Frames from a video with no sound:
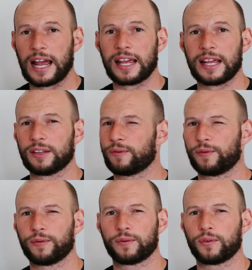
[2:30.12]
uh,
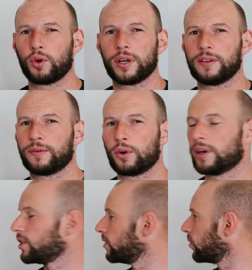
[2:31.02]

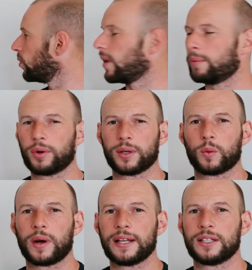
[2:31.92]
44 inches tall,
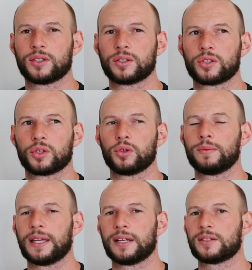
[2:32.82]

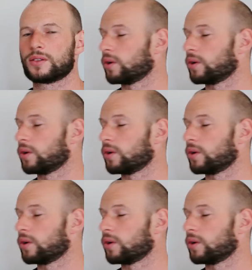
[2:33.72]
1.12 meters